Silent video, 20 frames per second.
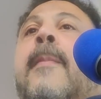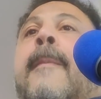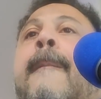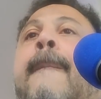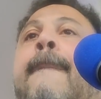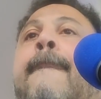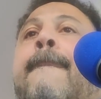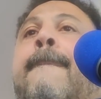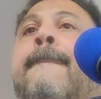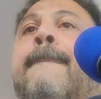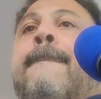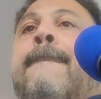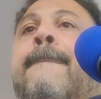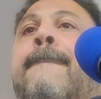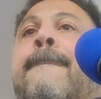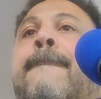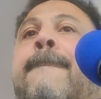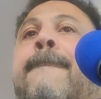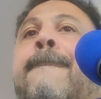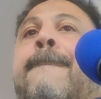
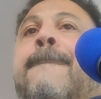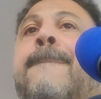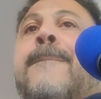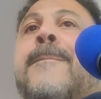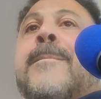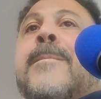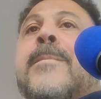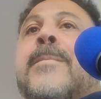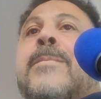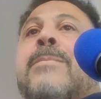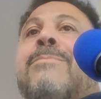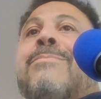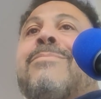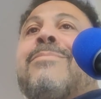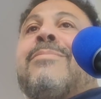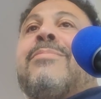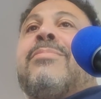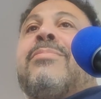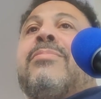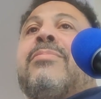
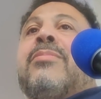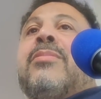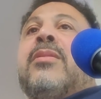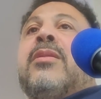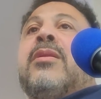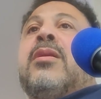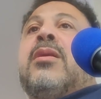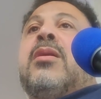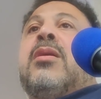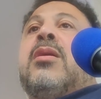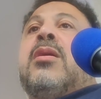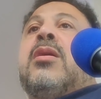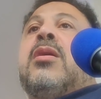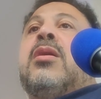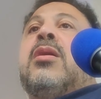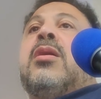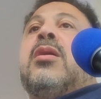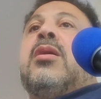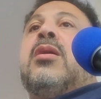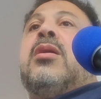
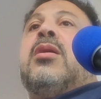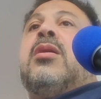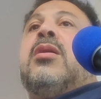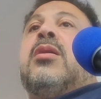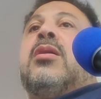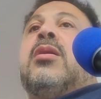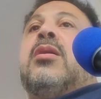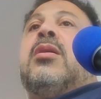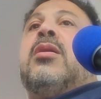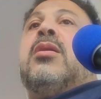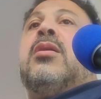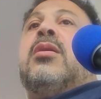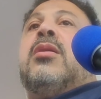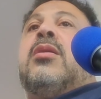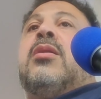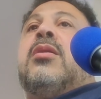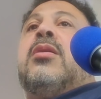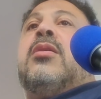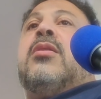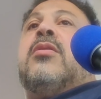
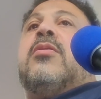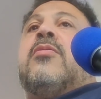Nobody speaks.